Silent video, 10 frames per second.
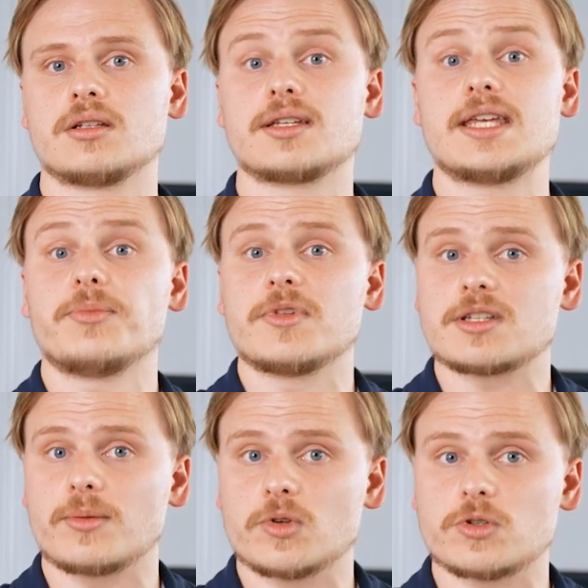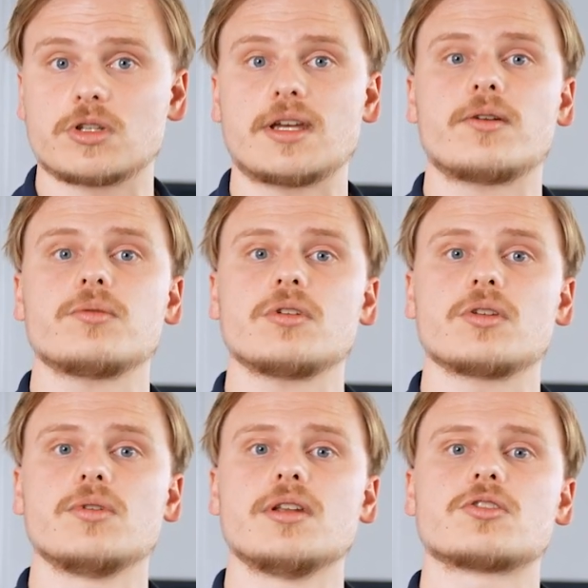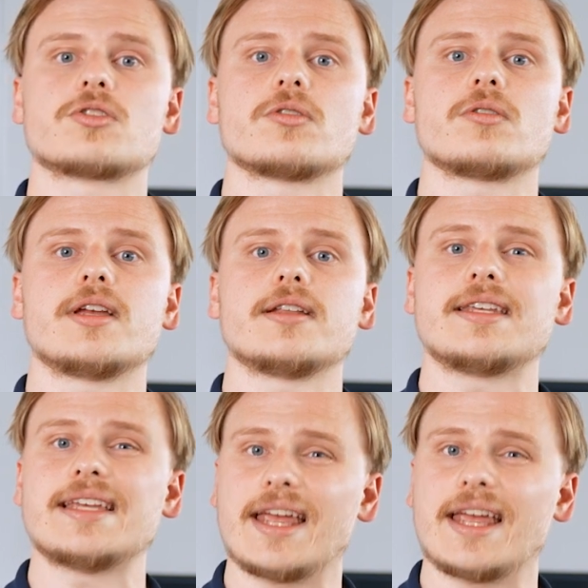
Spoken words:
To keep the temperature down, you need to circulate the